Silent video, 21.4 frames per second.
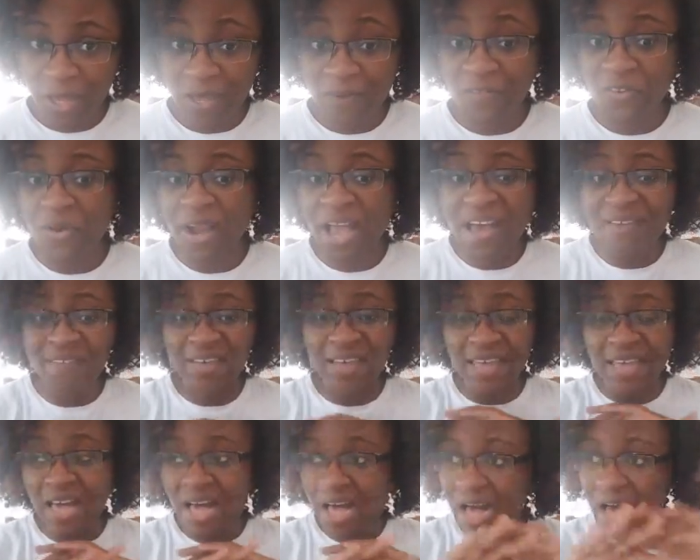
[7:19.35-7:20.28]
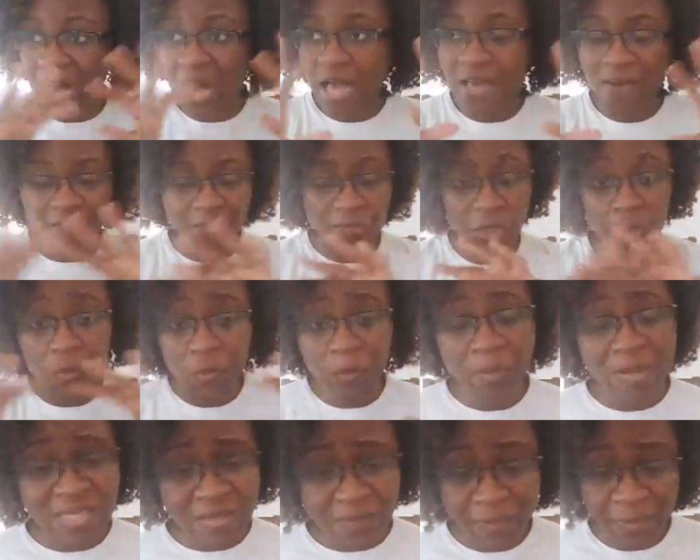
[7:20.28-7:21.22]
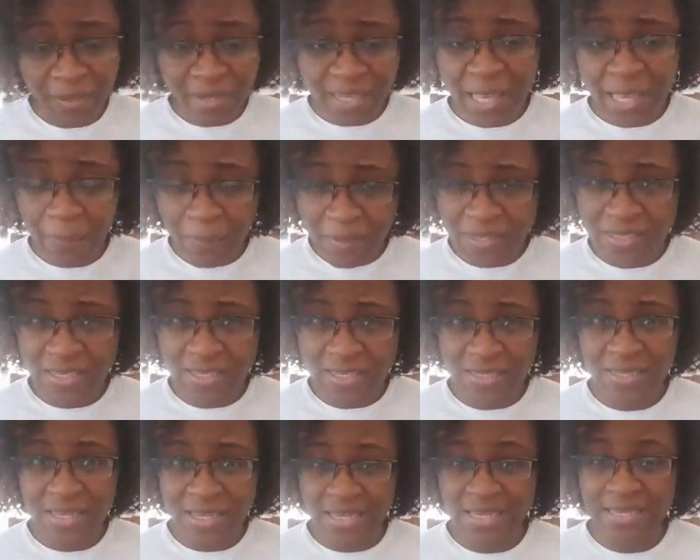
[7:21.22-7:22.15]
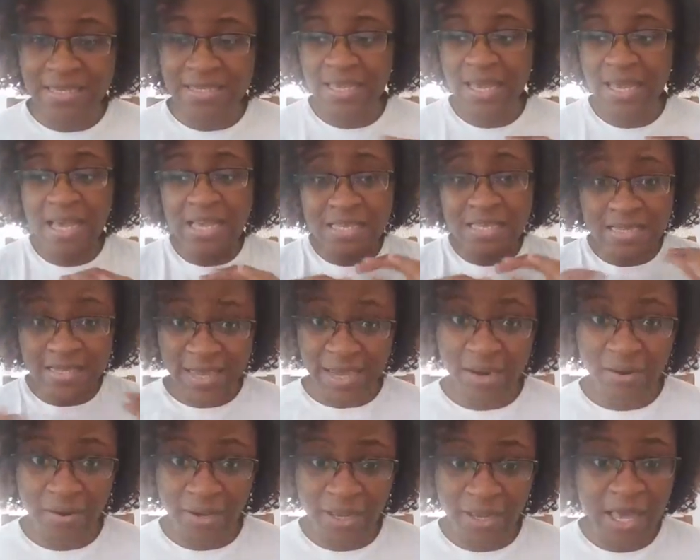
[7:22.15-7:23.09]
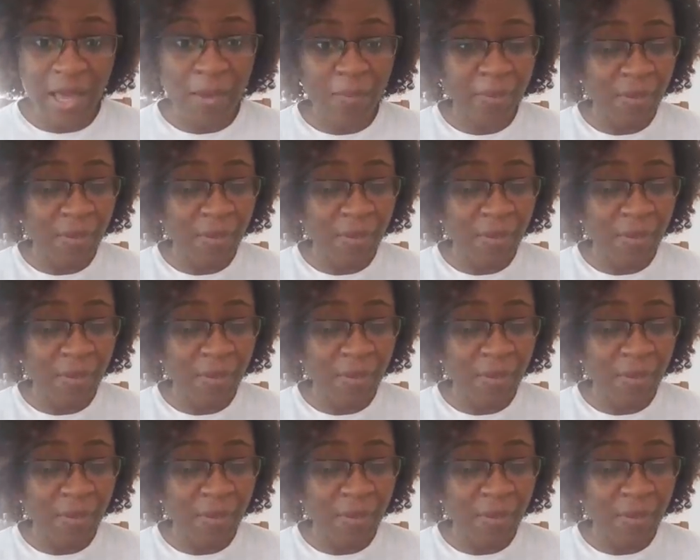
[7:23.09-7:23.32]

Building a business is scary.